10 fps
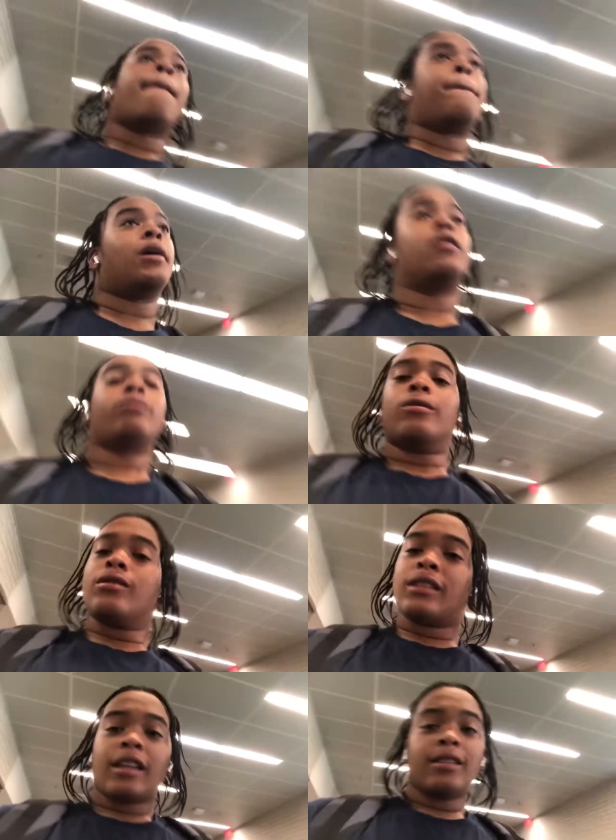But we'll
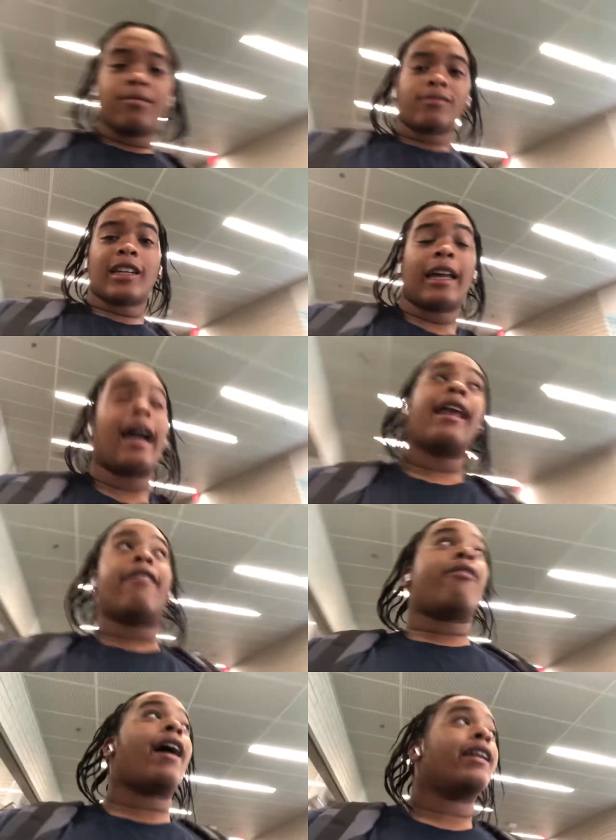see, cause I got it
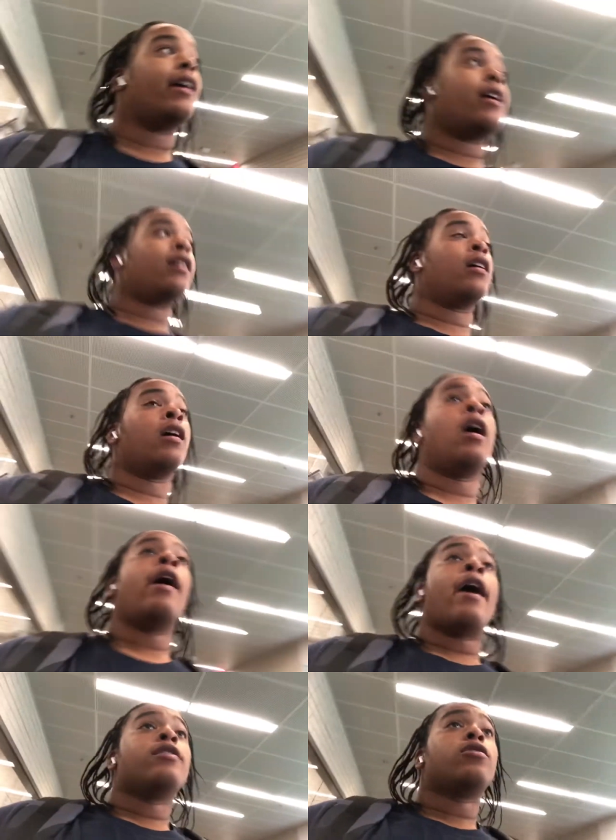Friday.
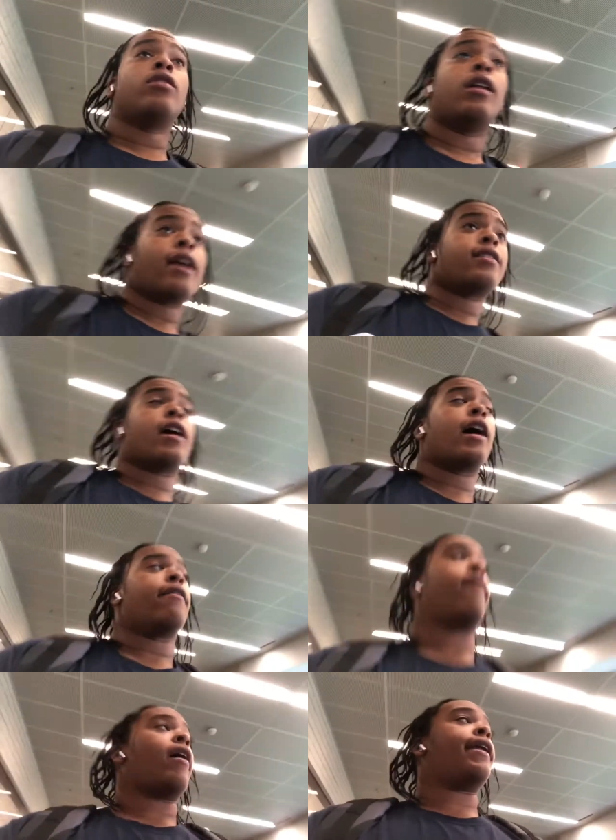It's the only class I got
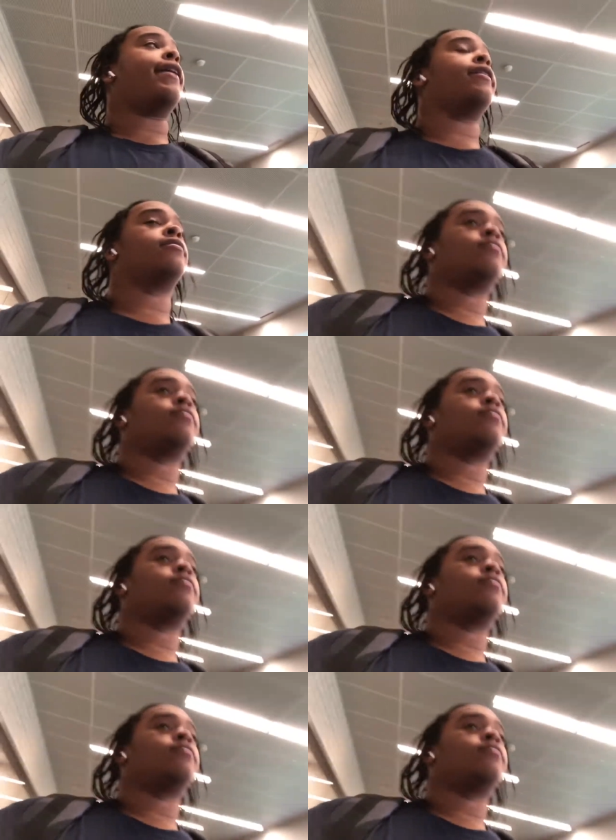Friday.